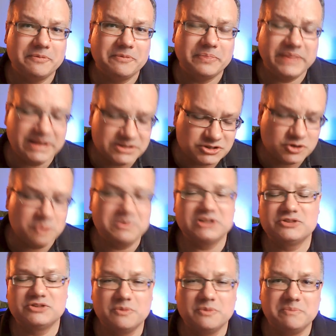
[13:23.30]
Thanks so
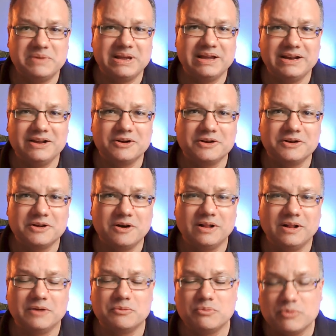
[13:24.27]
much for being here,
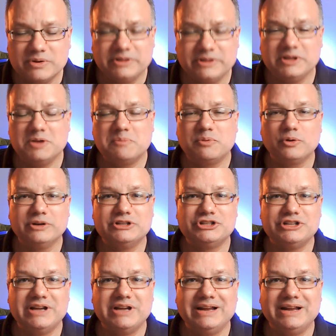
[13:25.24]
y'all. I really
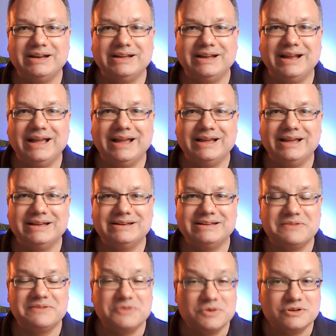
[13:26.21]
appreciate it. And
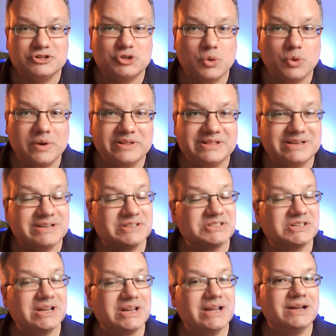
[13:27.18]
if you enjoyed
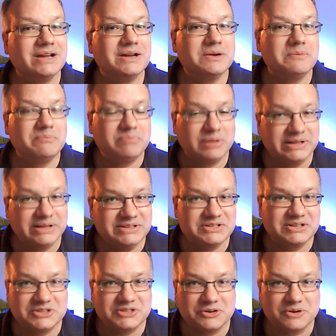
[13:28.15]
this, please
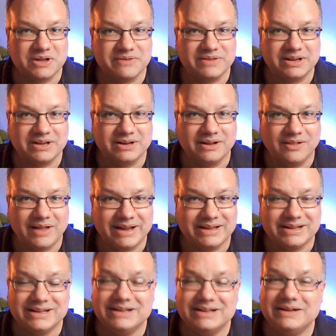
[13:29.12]
consider giving it a
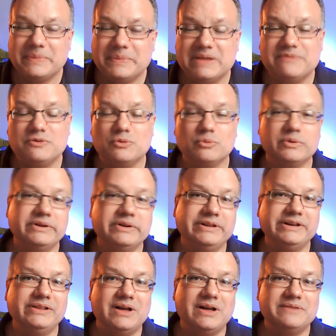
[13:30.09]
like. If you
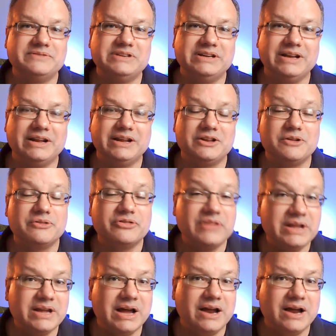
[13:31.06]
really loved it and you
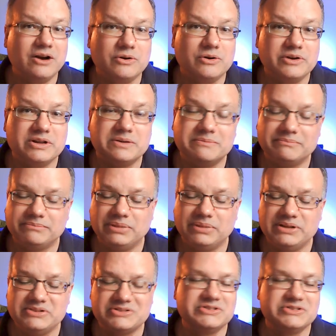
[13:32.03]
think I earned it,
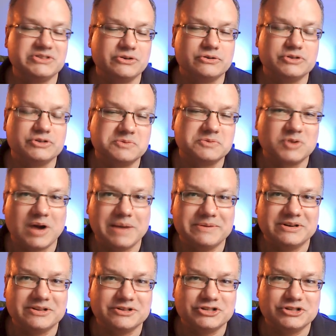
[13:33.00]
please consider
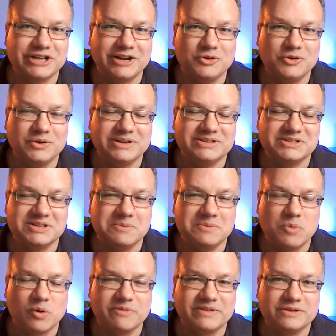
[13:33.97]
subscribing to the channel and see
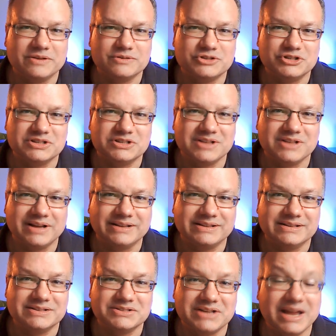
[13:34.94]
more videos just like this.